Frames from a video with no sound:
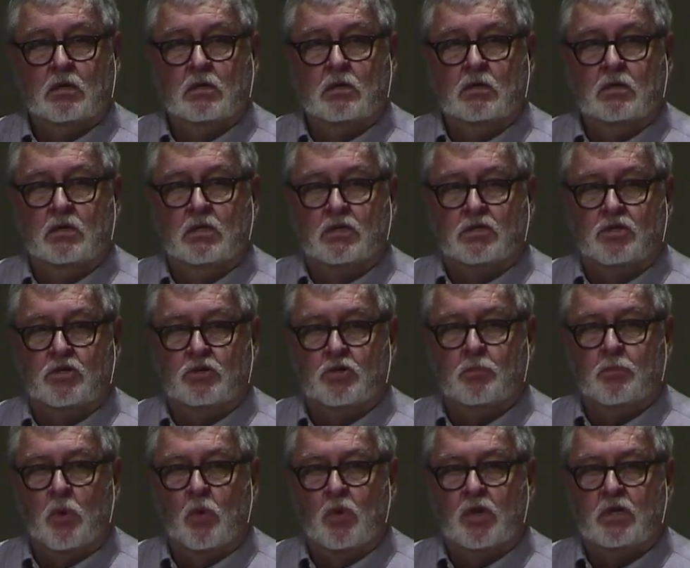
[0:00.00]
This is your
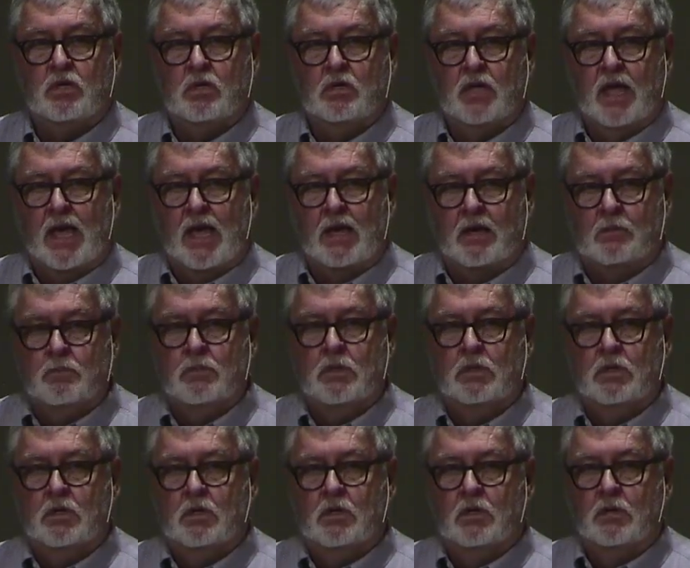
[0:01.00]
point, Adam.
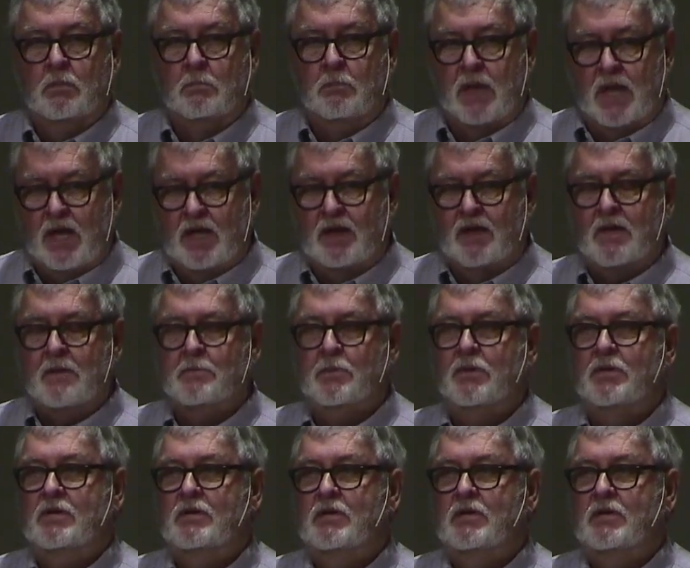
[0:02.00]
Man up.